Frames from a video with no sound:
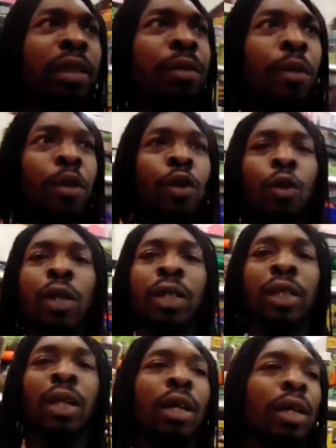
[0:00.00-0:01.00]
like some more
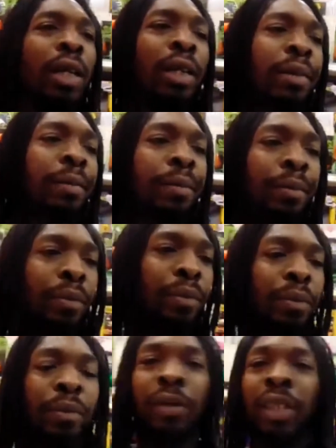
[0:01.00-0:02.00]
toys and all that.
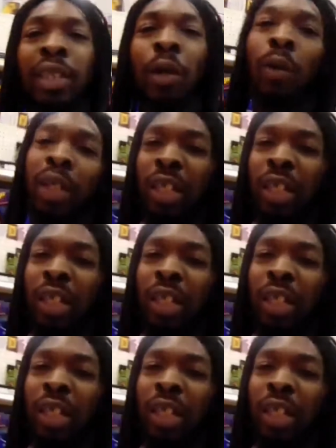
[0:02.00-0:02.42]
Cause he